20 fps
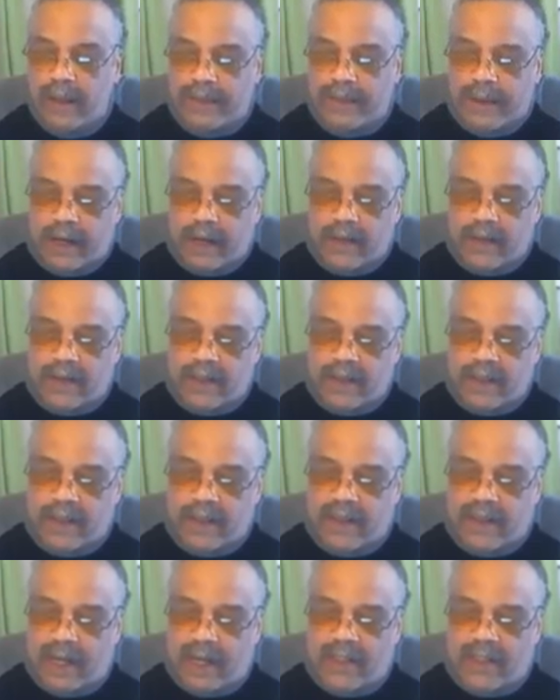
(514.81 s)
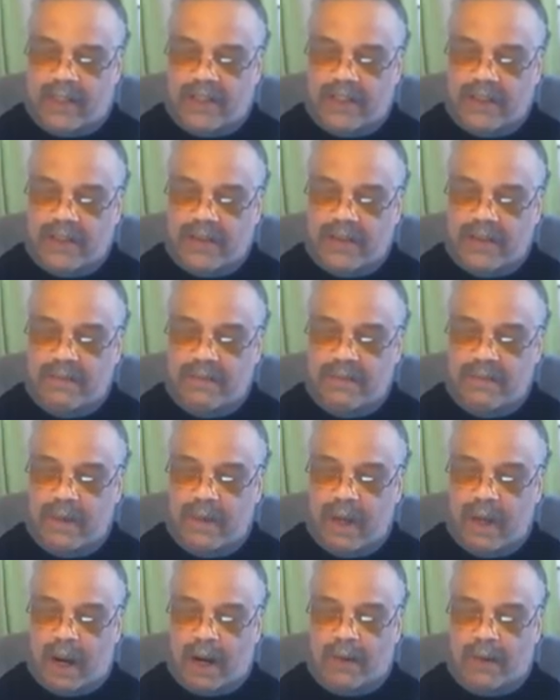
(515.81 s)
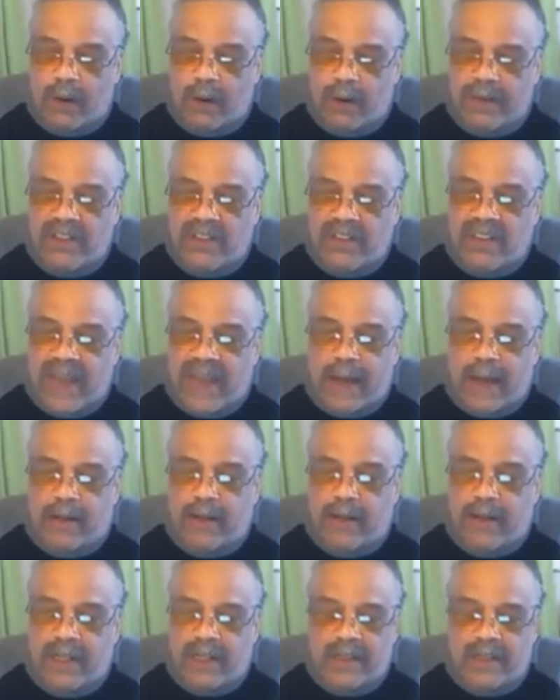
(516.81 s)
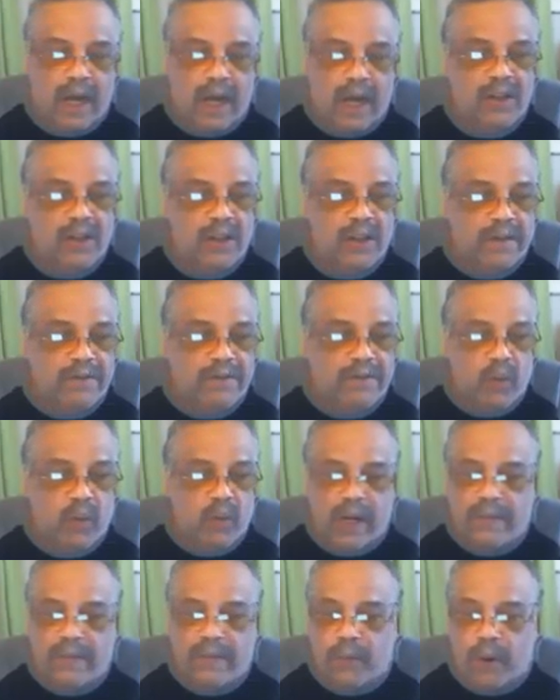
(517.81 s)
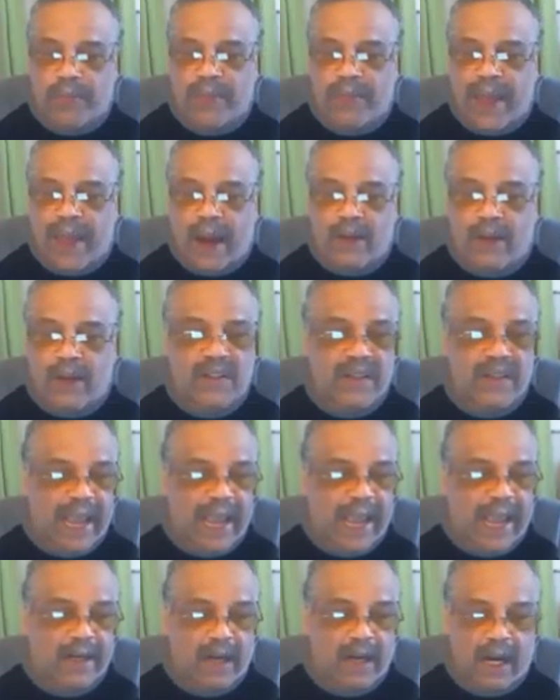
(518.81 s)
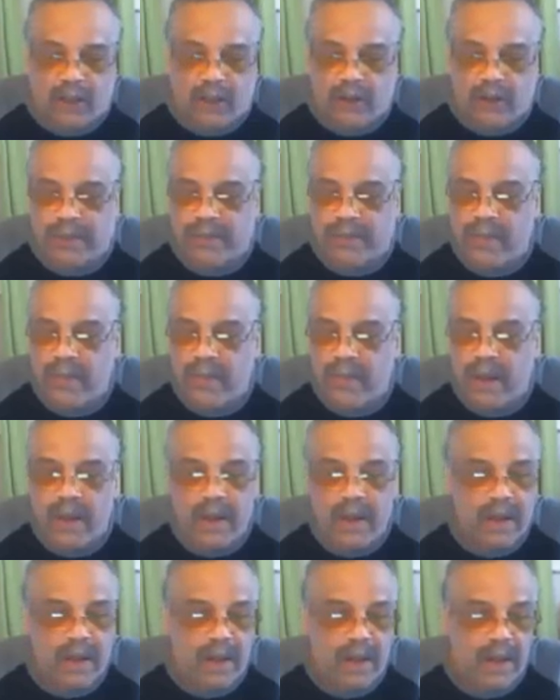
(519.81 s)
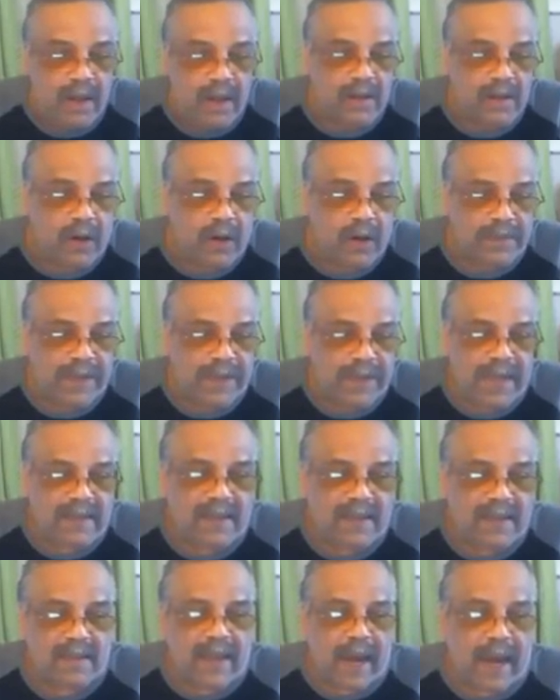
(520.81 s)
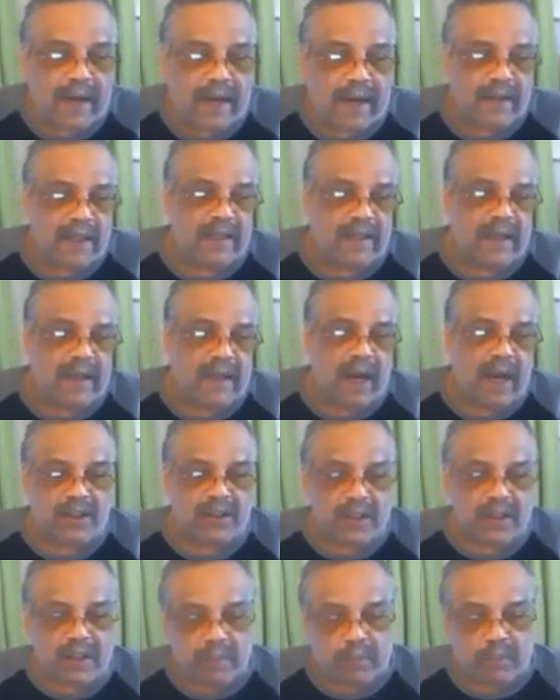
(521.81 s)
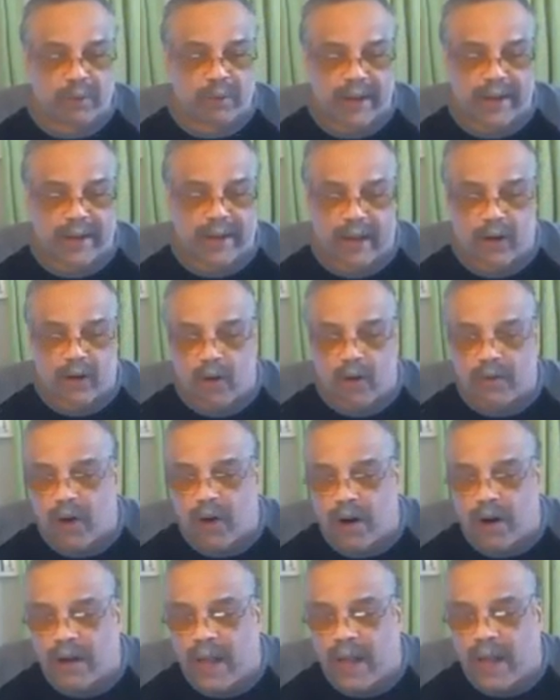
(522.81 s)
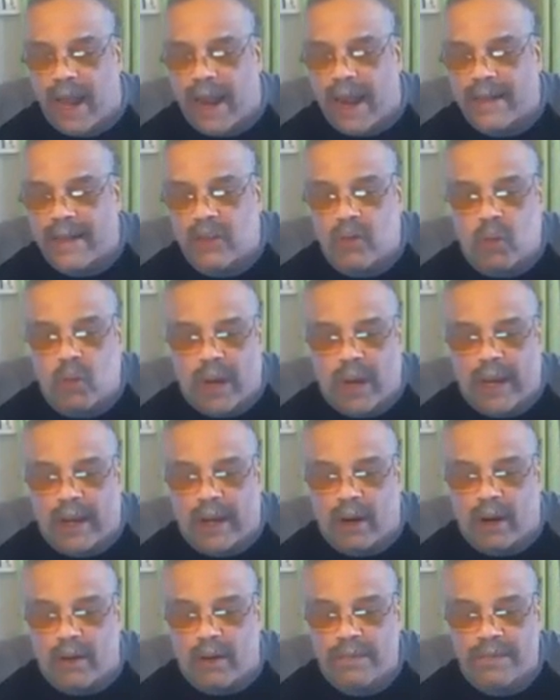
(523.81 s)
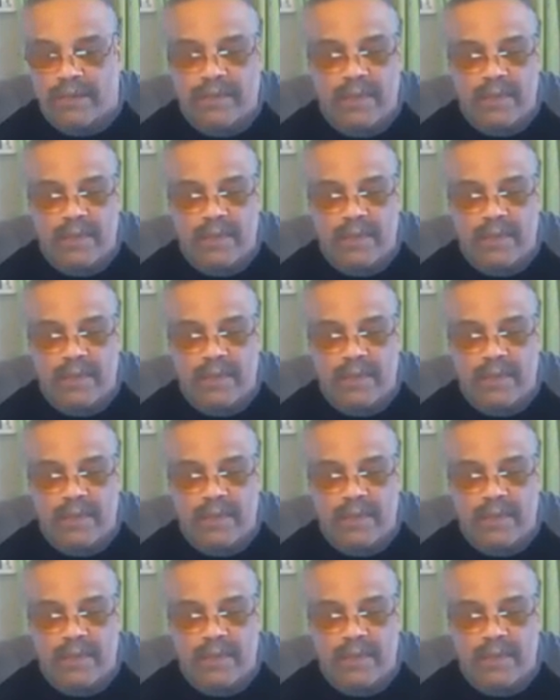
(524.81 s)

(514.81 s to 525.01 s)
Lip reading: There's a deduction or the standard deduction of $24,800. So if that's a standard deduction, you bring that over on line 12.